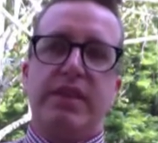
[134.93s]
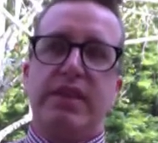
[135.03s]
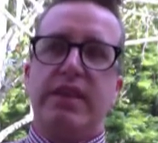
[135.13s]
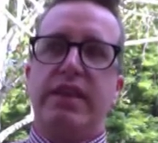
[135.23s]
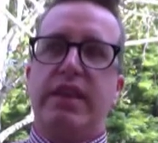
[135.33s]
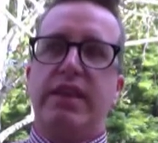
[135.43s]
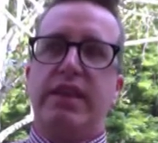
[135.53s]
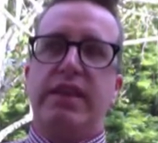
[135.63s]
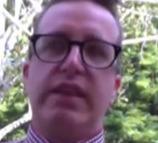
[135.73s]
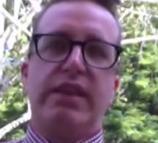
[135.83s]

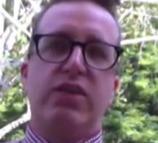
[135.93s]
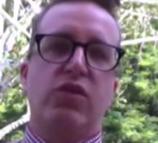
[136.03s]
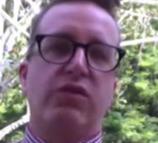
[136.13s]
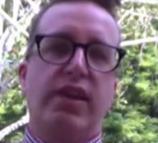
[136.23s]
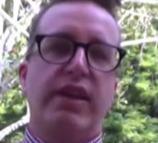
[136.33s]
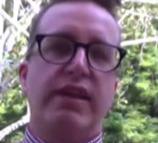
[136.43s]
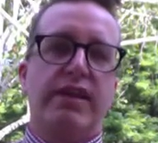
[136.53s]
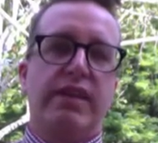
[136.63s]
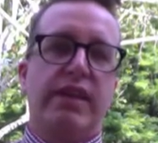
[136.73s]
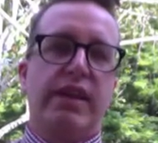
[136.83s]
Sheldon, his
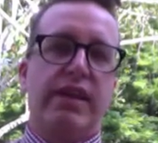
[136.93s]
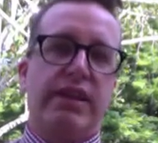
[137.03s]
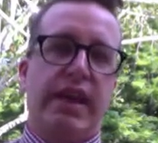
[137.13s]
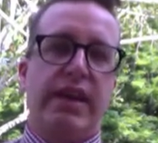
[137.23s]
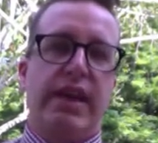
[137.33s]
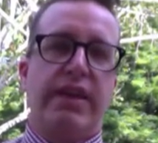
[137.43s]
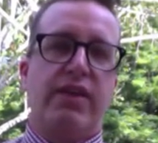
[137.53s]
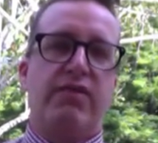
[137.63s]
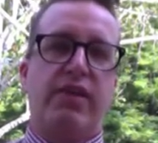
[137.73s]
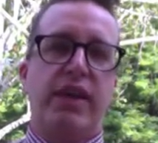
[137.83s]
girlfriend Jen, and
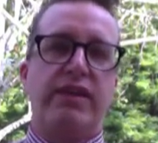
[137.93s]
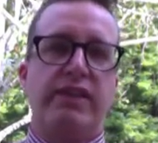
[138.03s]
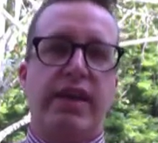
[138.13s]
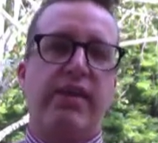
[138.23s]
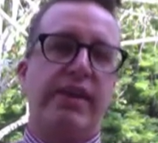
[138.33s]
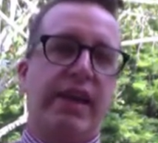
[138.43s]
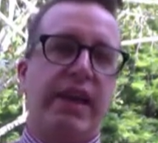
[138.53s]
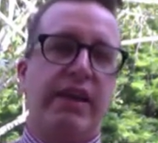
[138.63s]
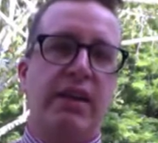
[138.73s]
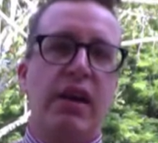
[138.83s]
their friends Sarah and
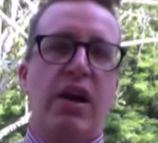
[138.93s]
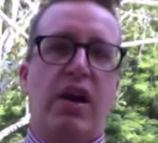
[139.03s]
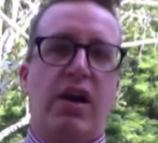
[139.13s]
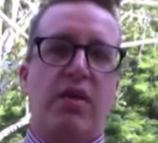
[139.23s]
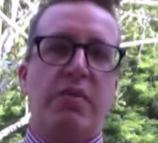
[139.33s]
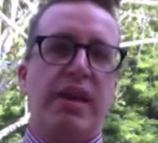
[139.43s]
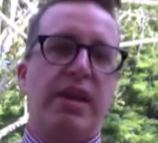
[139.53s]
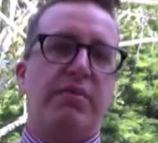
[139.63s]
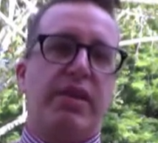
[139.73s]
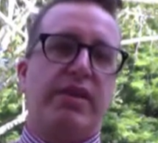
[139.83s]
Dan are meeting
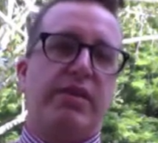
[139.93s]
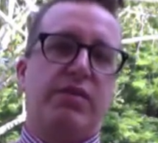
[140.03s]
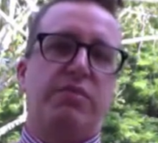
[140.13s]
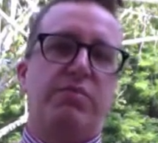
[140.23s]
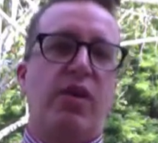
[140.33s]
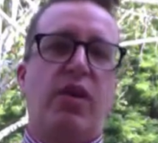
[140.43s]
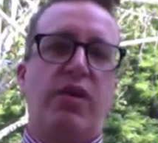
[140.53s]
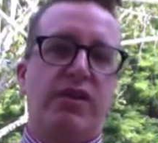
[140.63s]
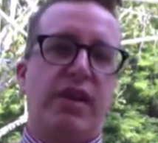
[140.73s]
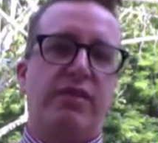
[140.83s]
up at this
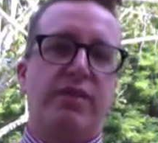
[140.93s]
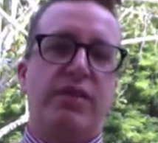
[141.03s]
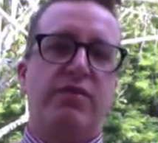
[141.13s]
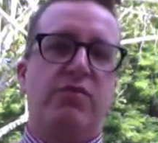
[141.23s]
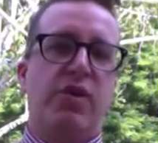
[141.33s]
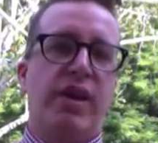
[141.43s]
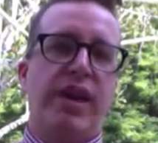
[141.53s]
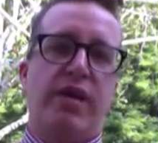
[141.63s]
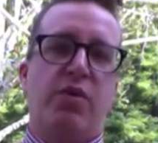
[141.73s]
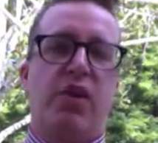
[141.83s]
mall. It's kind of a
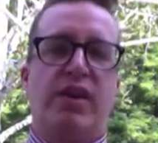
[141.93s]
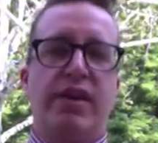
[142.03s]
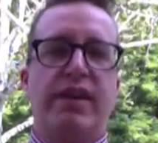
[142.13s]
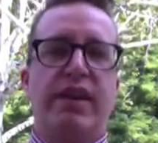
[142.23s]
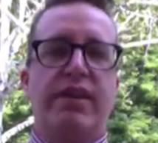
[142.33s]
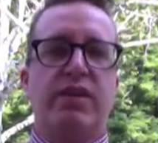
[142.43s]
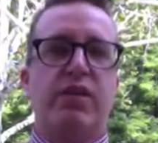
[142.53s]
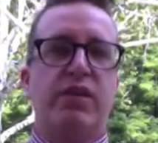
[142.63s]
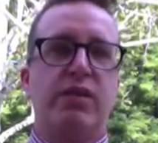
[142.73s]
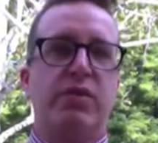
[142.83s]
rundown mall, and then they're
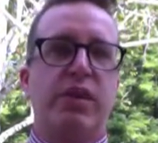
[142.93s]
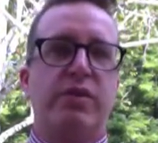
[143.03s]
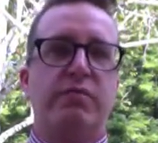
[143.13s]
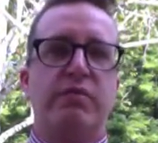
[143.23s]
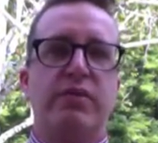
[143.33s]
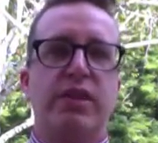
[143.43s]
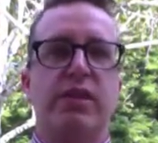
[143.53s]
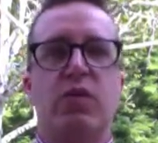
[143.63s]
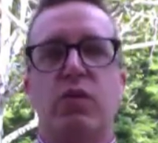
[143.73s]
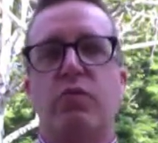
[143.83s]
going to
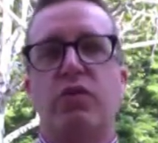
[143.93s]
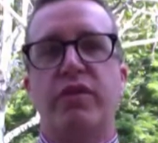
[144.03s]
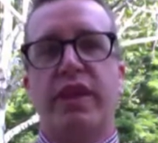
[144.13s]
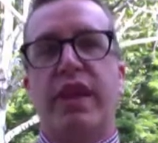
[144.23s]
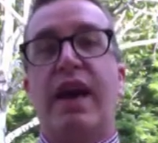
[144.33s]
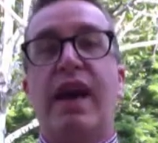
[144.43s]
go to a movie.